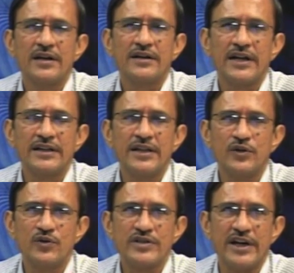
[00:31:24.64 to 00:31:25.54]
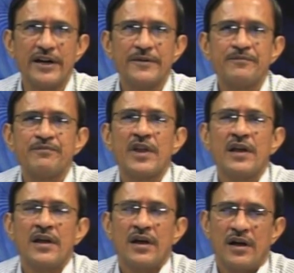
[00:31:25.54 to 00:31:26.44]
tell the user
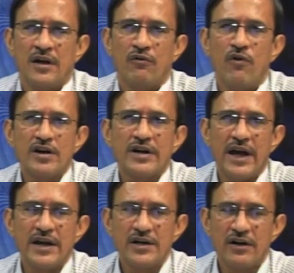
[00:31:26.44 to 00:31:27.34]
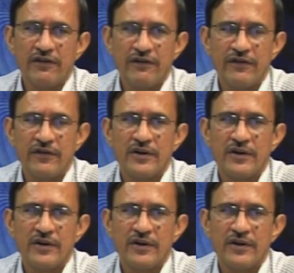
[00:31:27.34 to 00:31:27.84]
what kind of